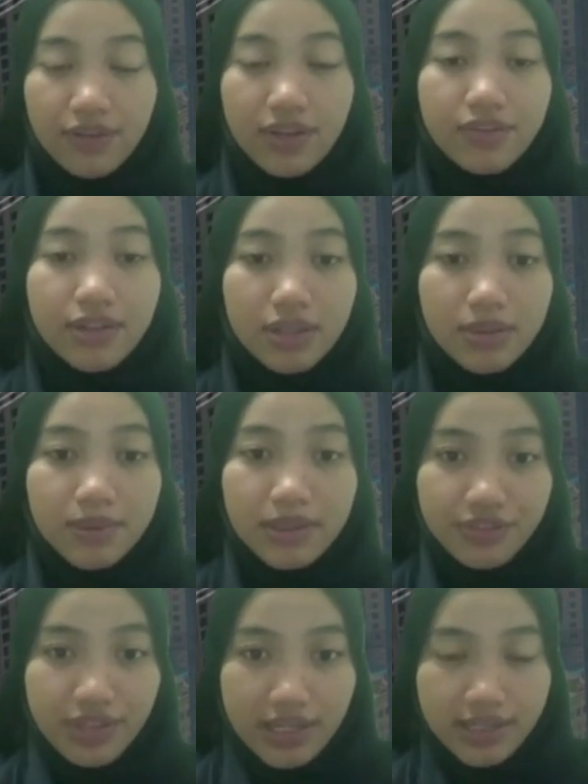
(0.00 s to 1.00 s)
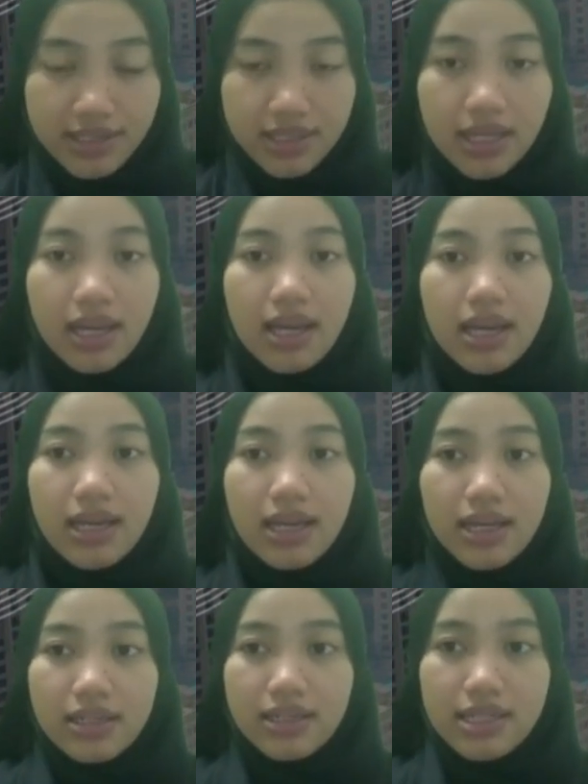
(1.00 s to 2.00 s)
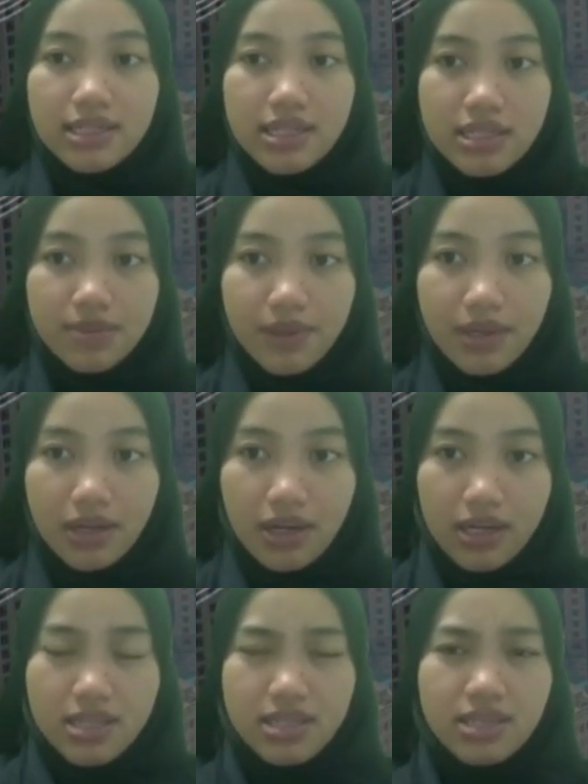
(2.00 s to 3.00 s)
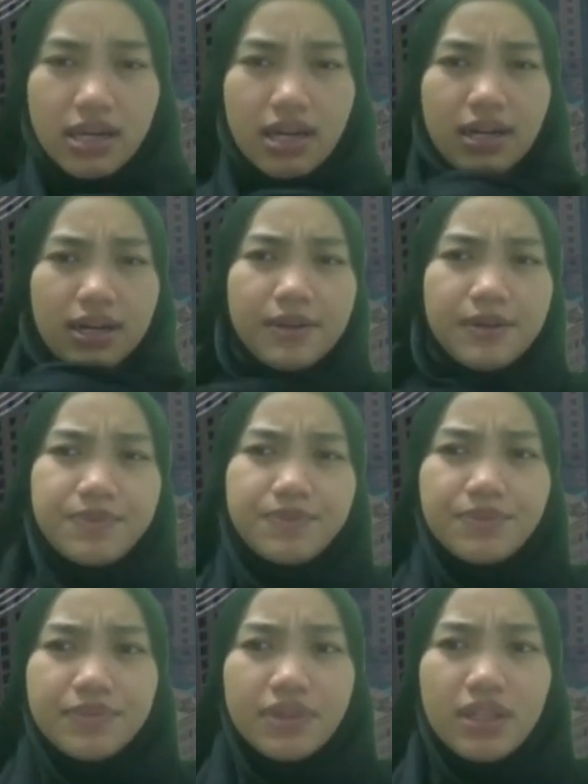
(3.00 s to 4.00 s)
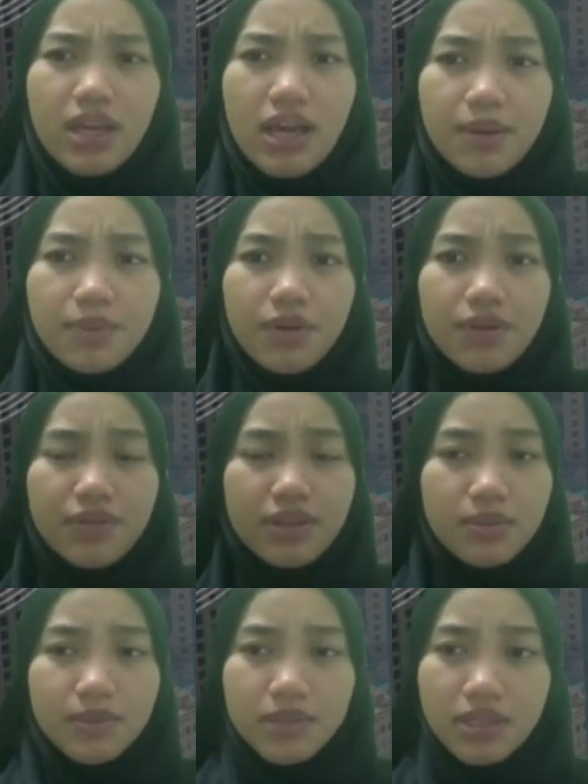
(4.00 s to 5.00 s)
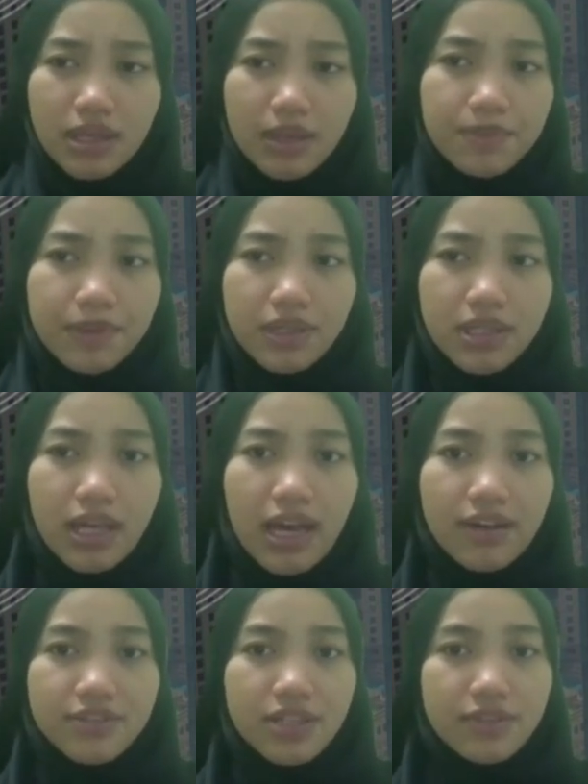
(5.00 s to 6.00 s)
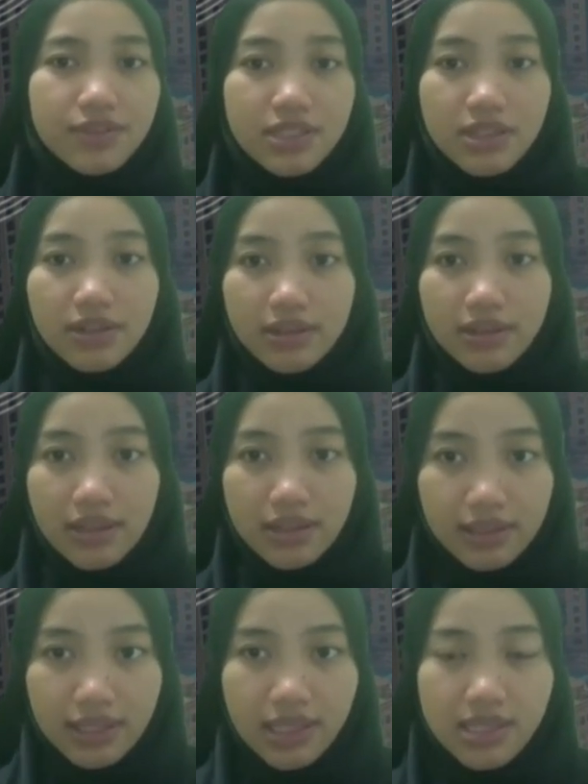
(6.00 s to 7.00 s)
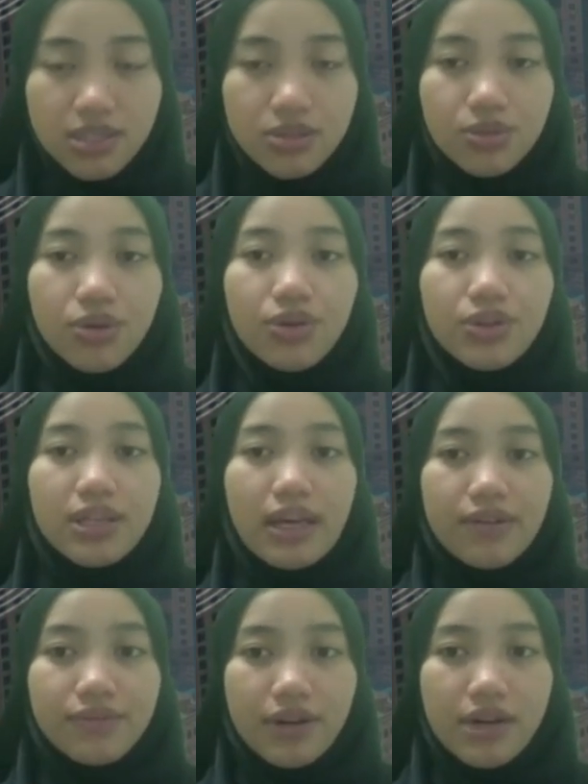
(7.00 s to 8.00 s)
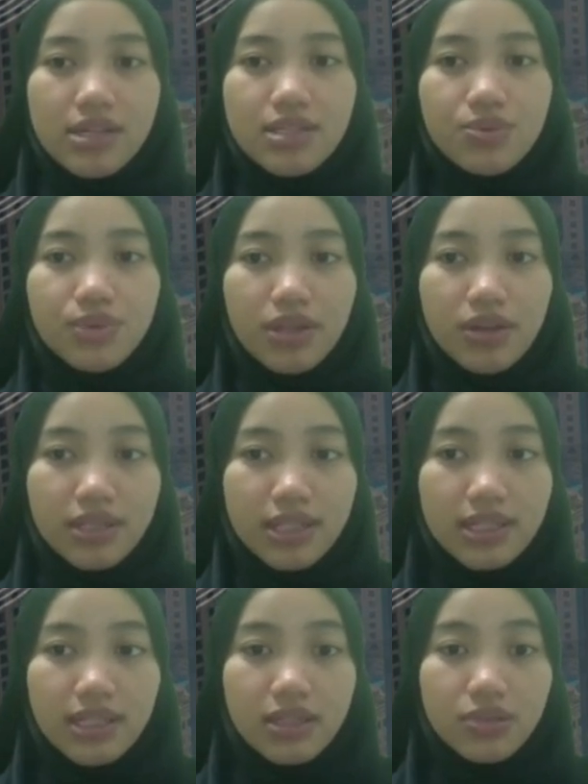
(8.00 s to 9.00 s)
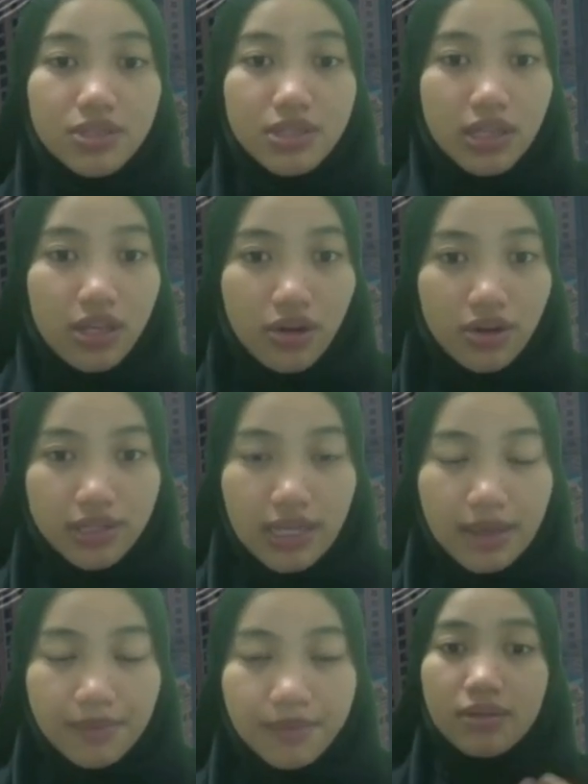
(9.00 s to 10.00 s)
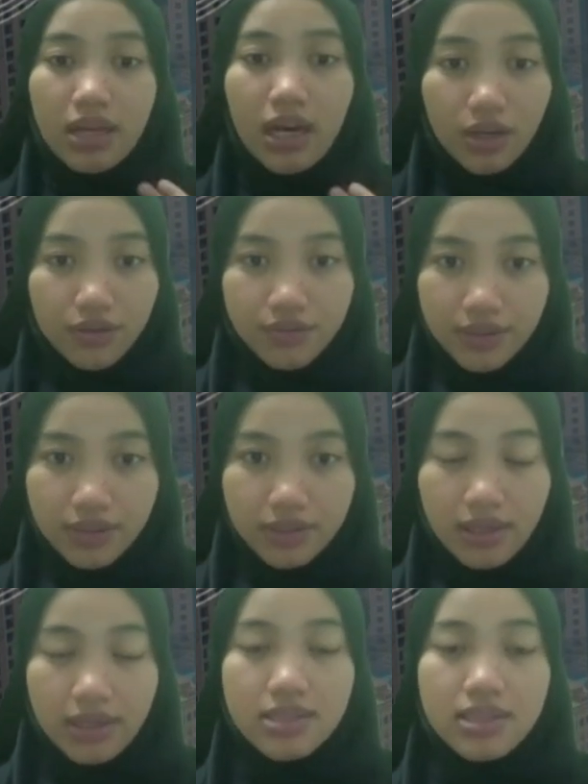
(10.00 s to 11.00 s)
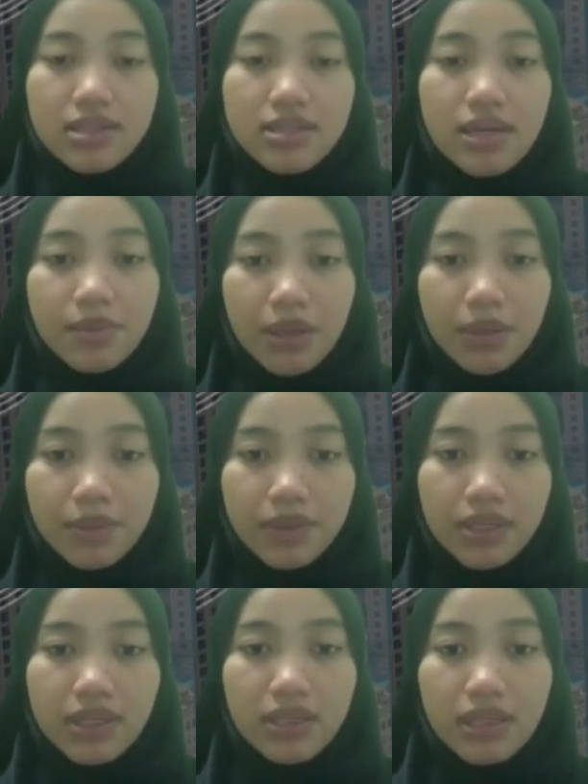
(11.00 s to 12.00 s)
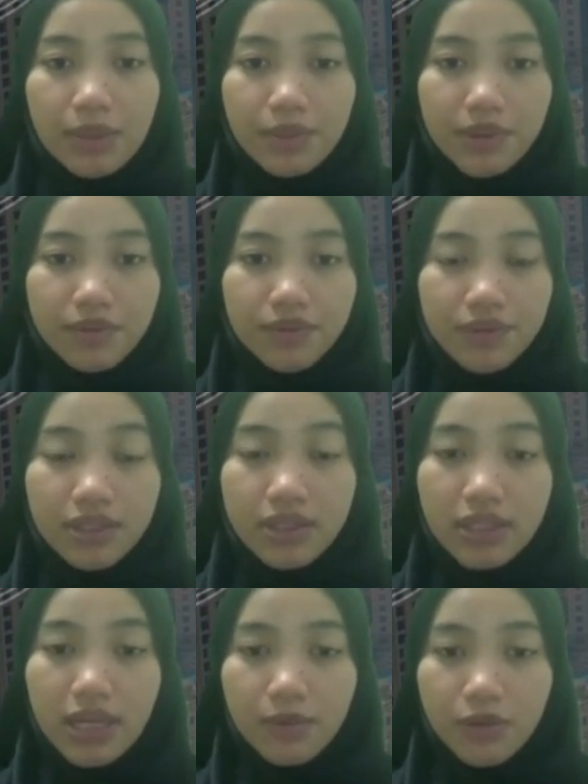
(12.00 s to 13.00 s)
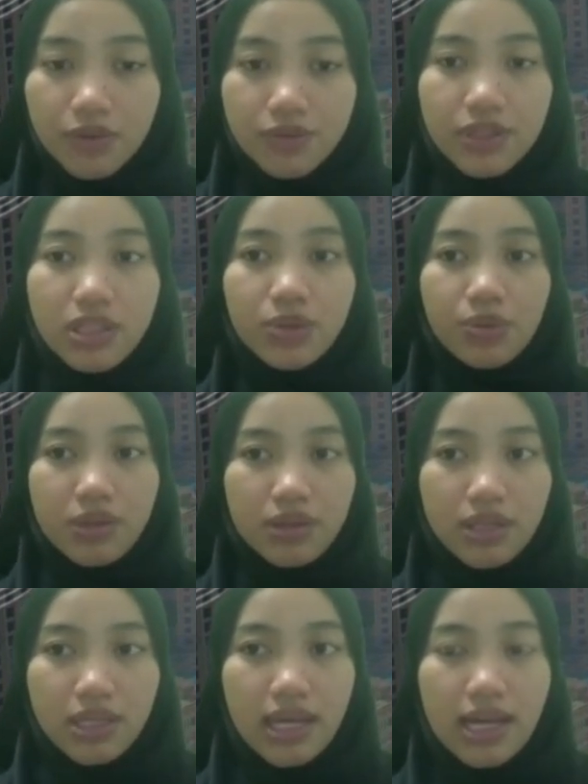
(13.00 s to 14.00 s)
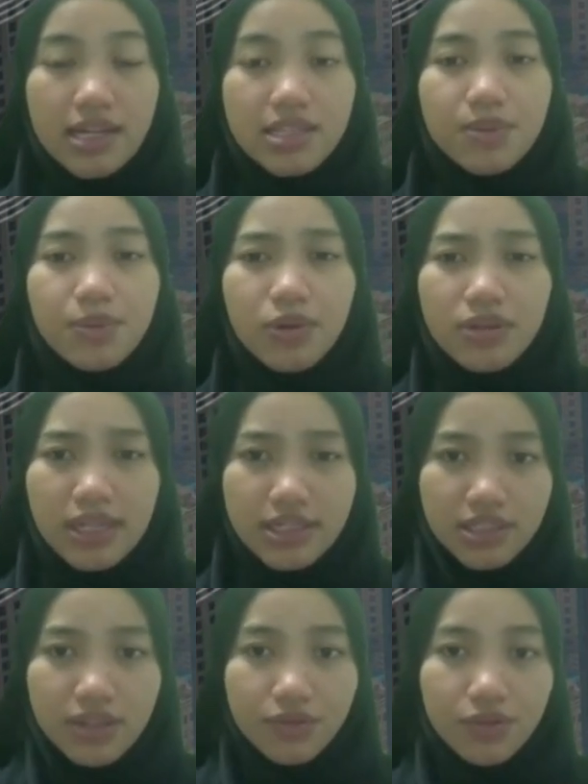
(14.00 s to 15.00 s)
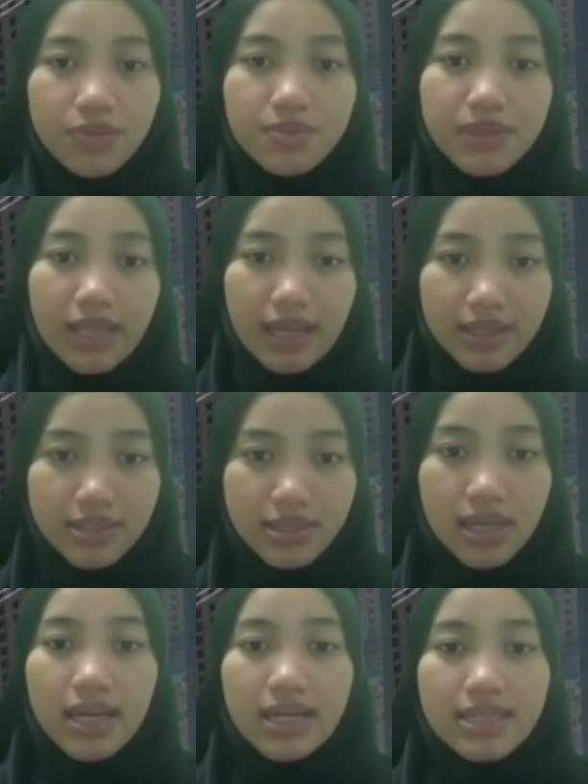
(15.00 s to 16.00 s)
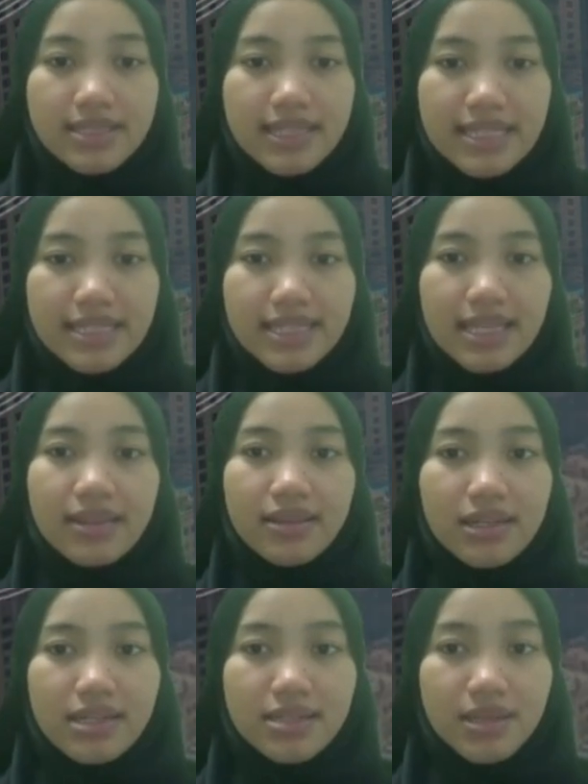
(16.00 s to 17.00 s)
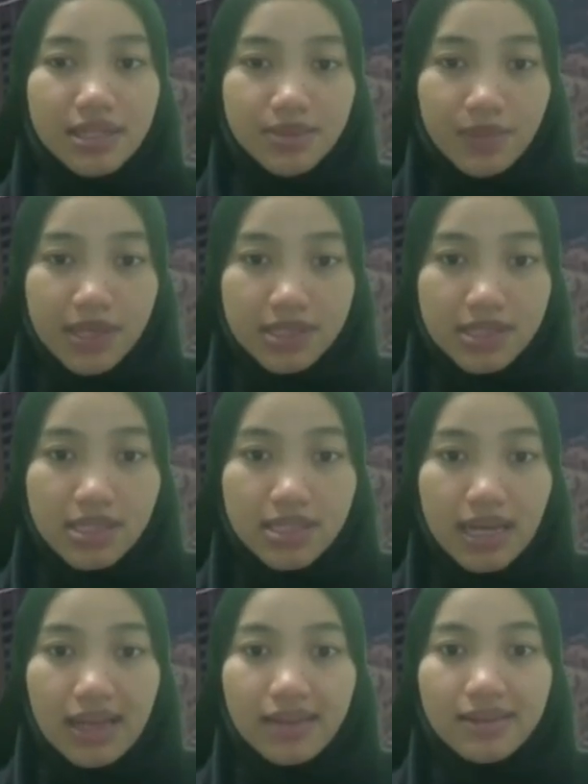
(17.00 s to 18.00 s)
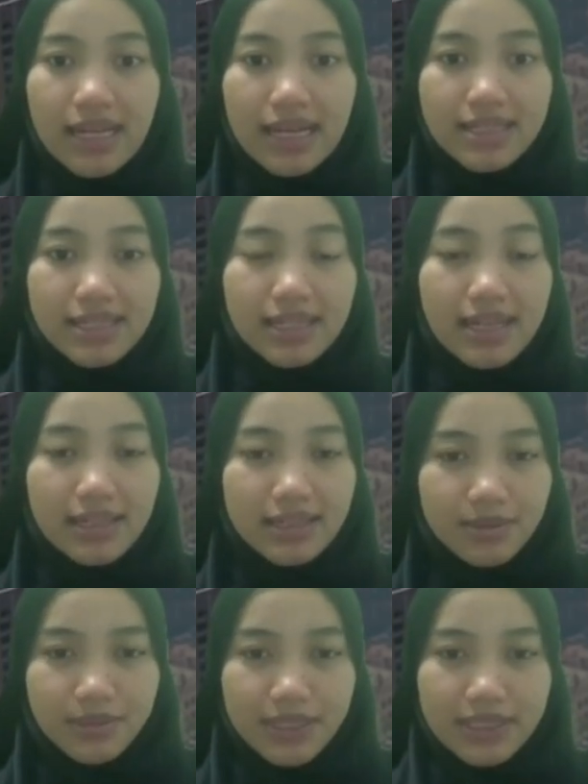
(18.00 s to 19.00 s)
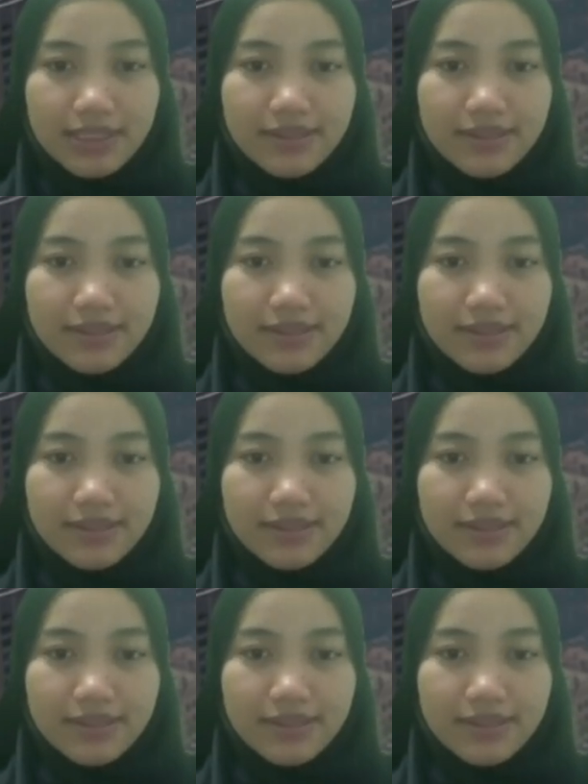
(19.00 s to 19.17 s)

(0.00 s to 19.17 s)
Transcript: favorable rates. This is because profitable companies have sufficient return earnings to grow their funds without needing to secure debt. However, there are still some companies that prefer debt over equity as a protection from tax, since interest expenses are tax deductible.